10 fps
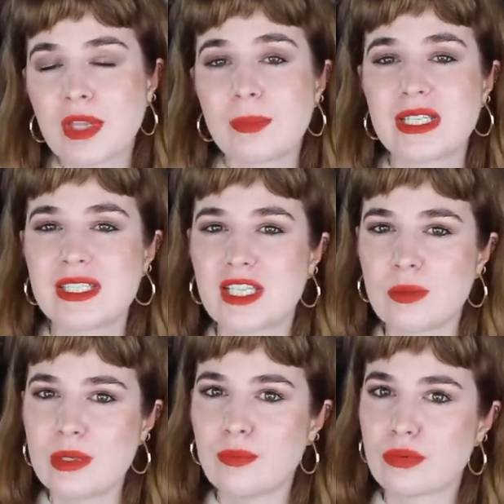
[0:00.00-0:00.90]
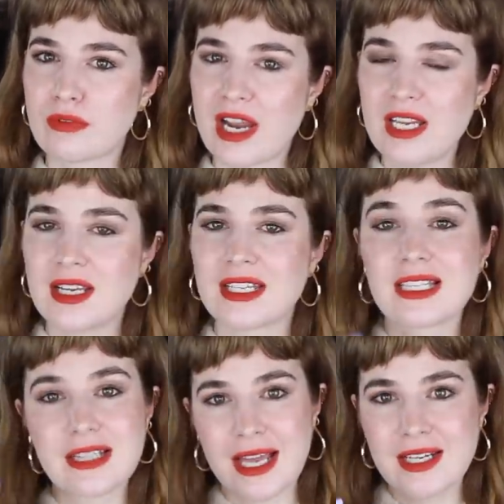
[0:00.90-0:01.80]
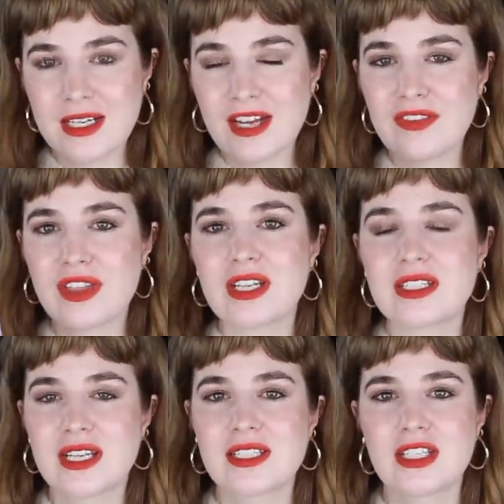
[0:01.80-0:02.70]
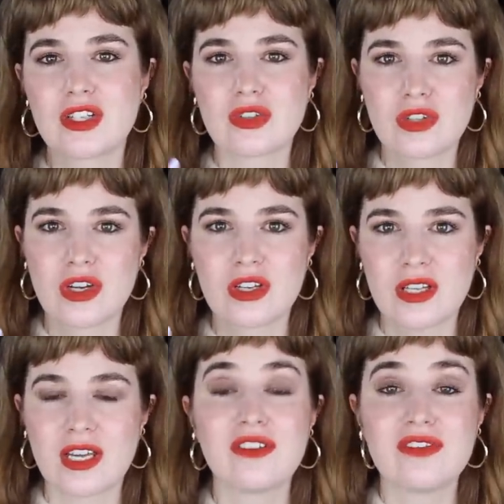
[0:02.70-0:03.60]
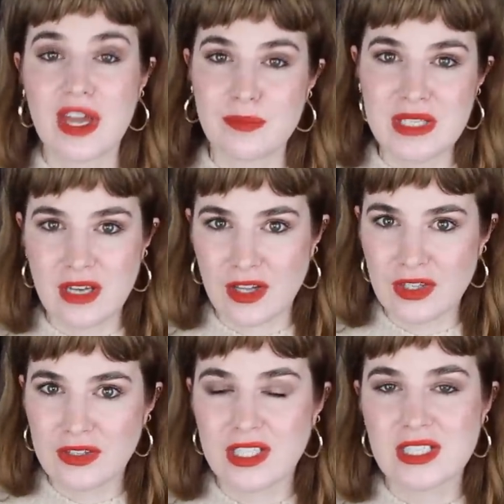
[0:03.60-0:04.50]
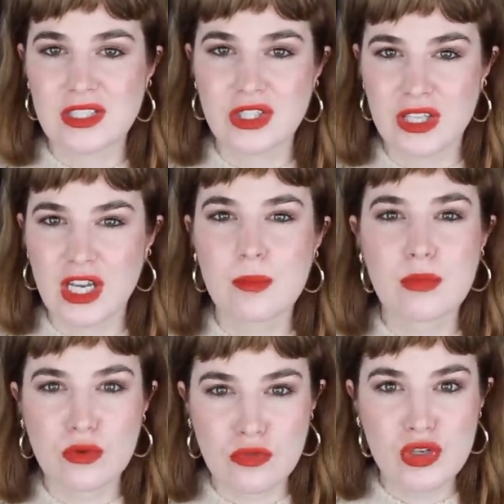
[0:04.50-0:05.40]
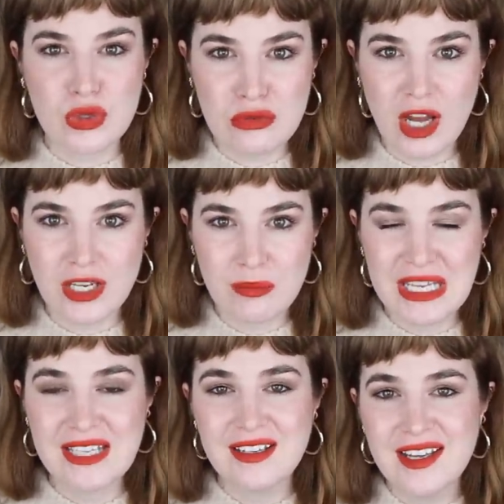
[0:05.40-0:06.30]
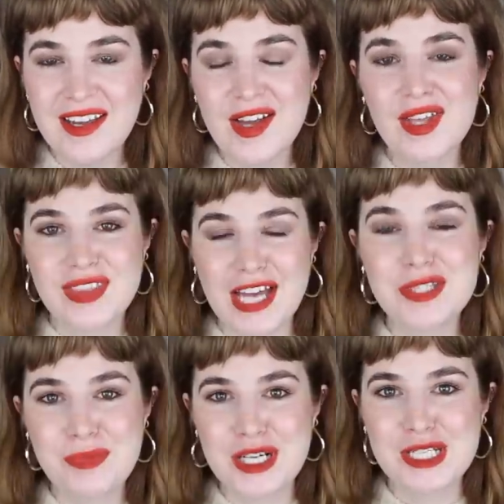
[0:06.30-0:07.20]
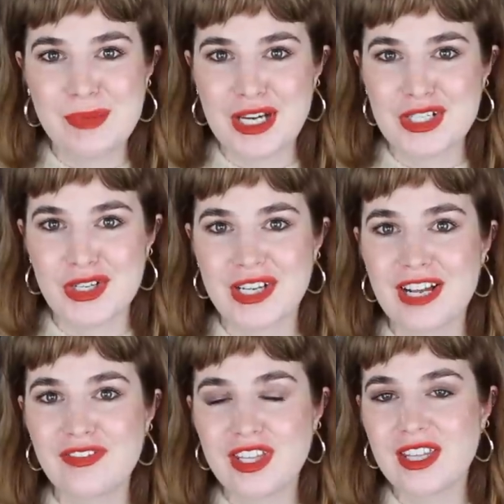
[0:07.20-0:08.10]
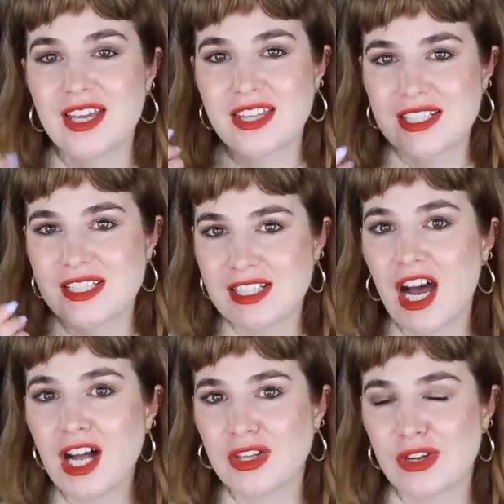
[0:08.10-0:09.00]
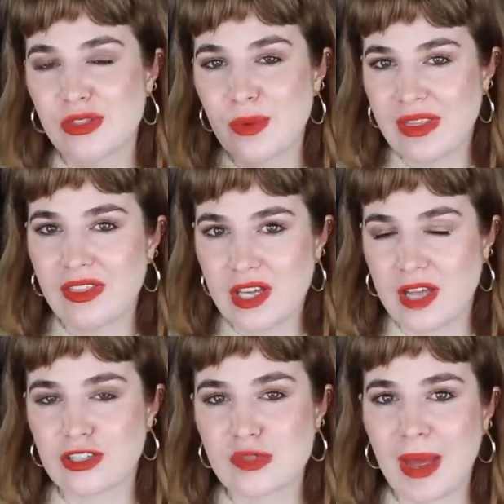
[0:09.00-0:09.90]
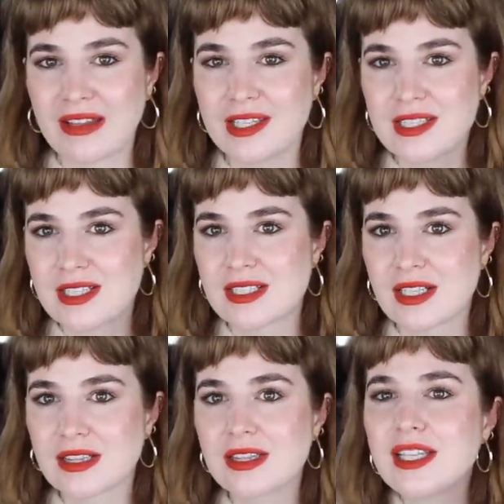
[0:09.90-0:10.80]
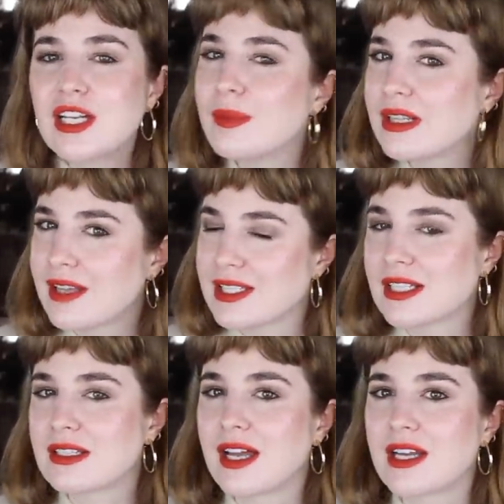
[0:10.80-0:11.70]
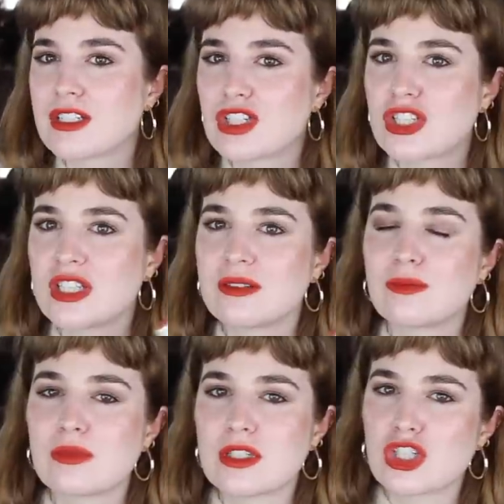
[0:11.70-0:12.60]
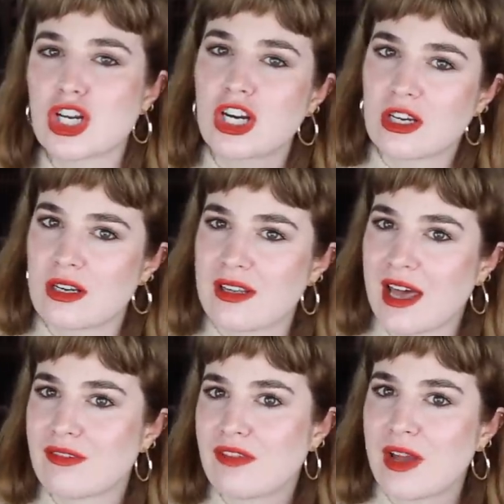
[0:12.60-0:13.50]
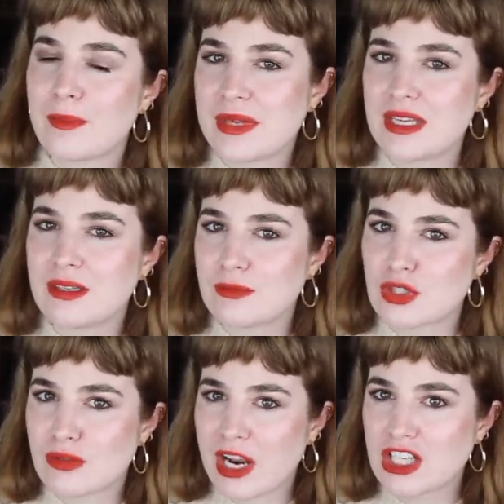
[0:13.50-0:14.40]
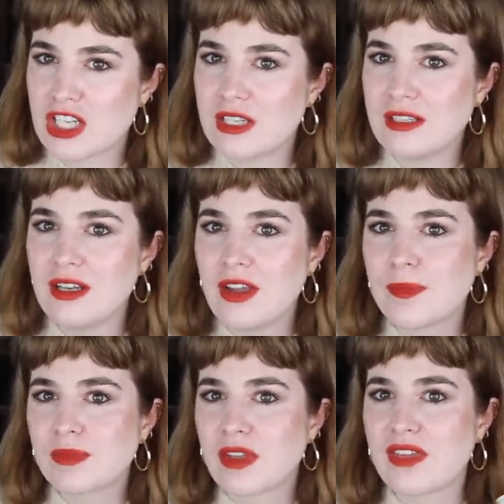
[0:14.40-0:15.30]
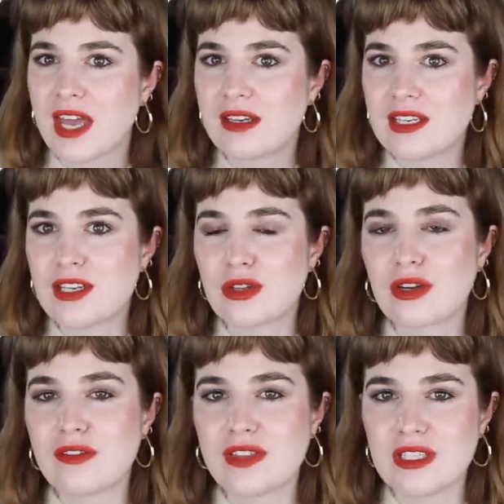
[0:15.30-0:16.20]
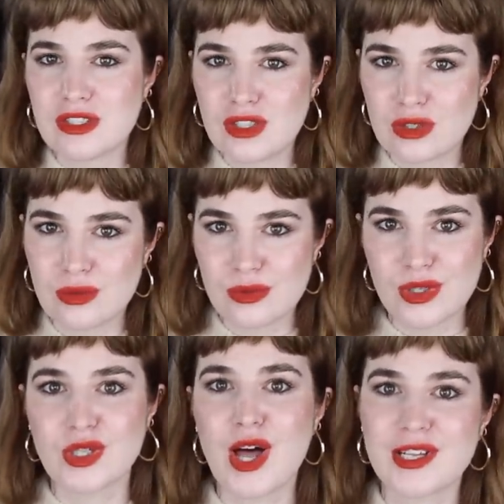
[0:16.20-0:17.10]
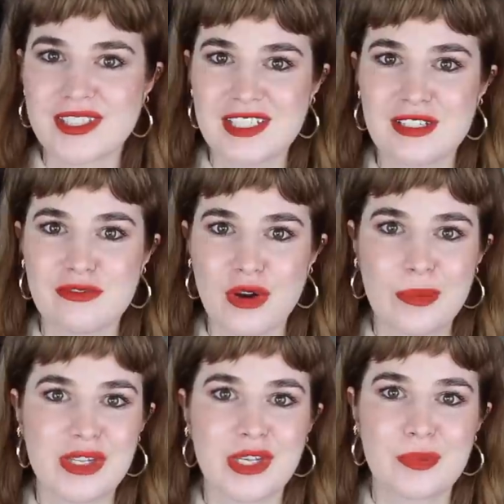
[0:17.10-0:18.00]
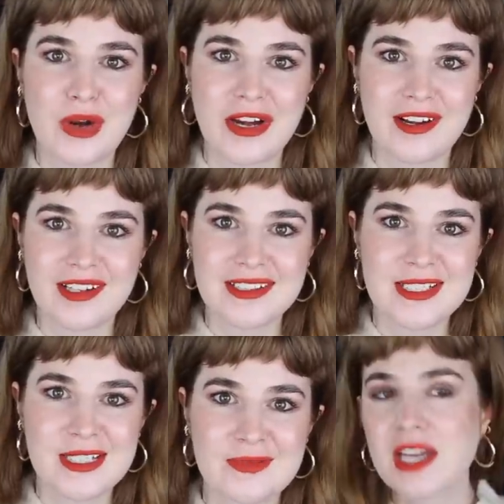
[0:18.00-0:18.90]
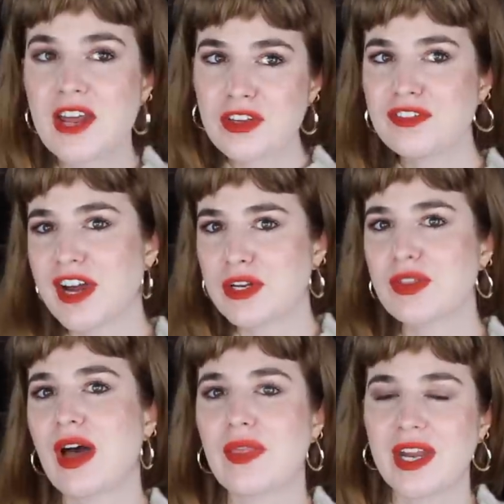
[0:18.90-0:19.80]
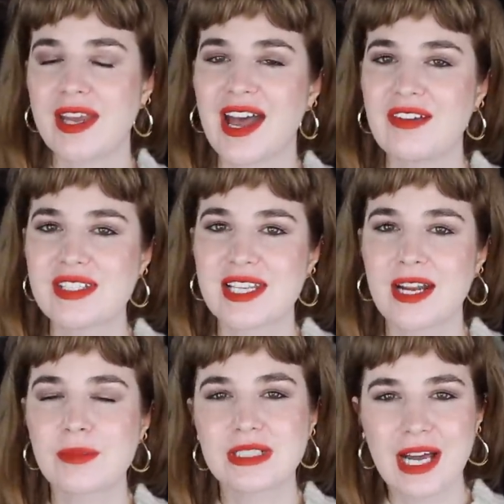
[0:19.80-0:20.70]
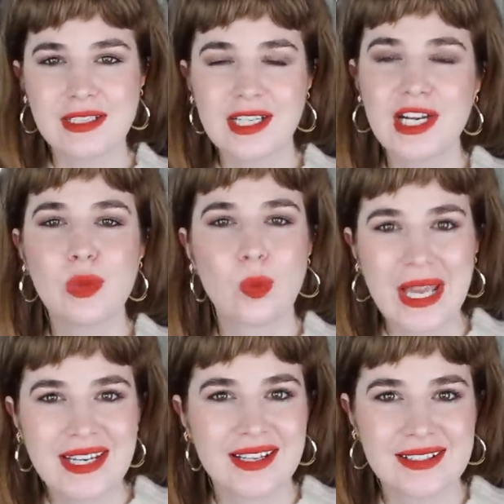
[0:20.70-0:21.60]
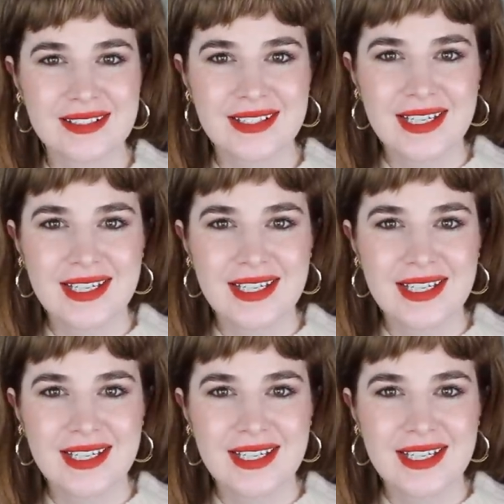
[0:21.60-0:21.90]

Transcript: but to still be bright and light enough that it doesn't look like a vampy color, like it doesn't look like a maroon on me, that's pretty special. And I feel like this color, the way that the color's balanced, it's a little bit less inclined to turn that vampy direction than either of these two glossy formula products. Another final thought that I have is that I'm glad that I waited.